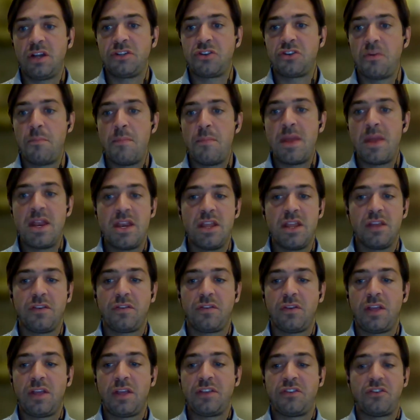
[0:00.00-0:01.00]

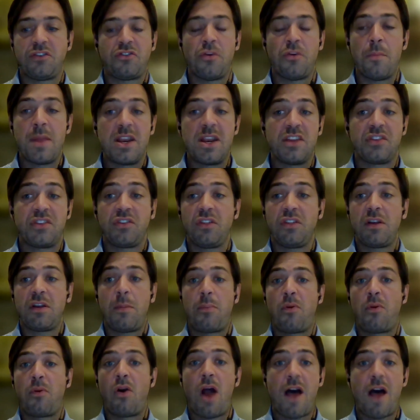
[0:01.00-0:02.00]

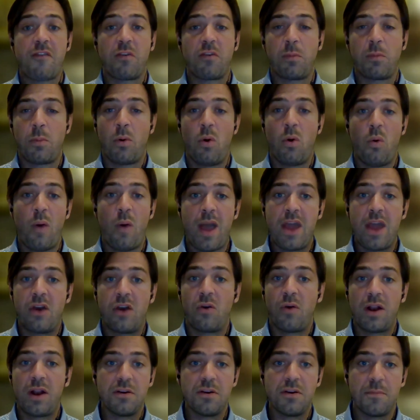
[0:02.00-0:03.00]
tremendously profitable way
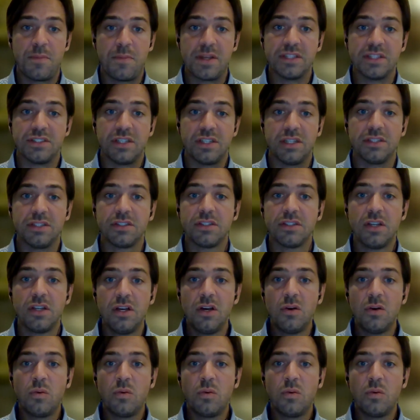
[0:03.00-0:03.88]
to run your business